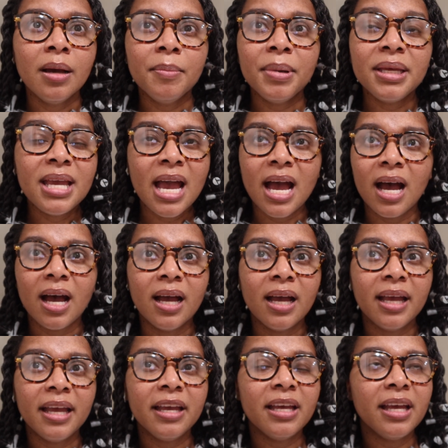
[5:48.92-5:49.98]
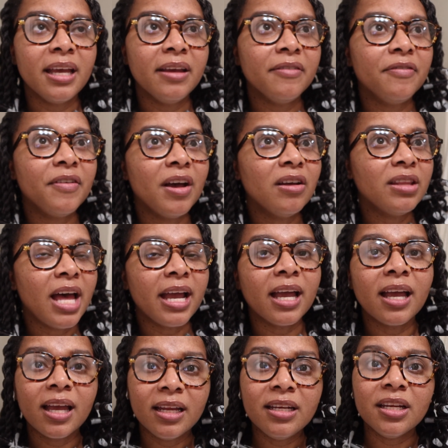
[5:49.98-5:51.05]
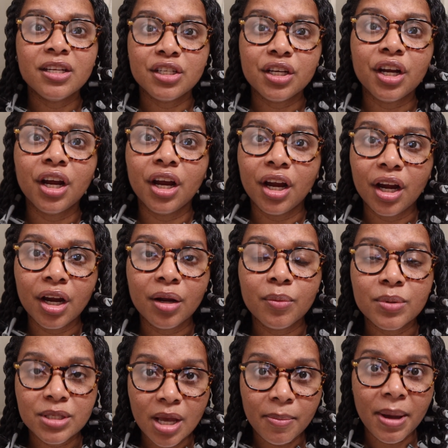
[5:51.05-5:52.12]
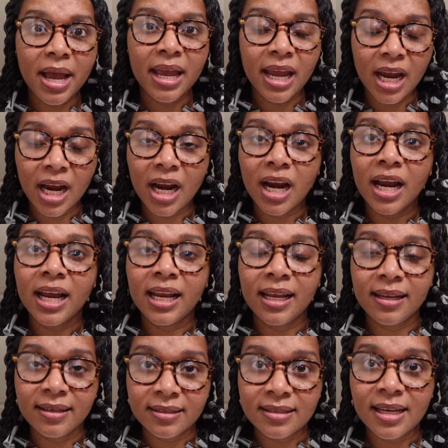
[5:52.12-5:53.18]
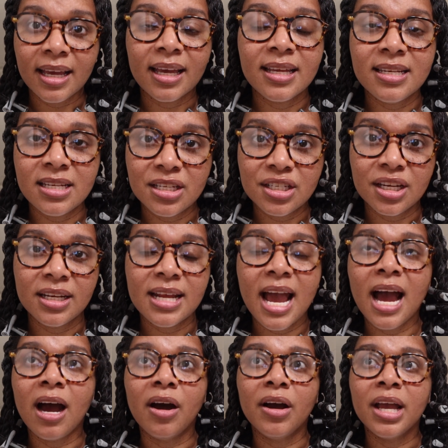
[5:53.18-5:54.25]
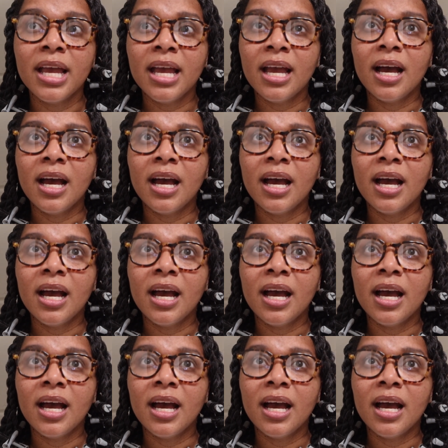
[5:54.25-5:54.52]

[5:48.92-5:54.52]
But yeah, it felt like a conditioner was on my hair and it conditioned out.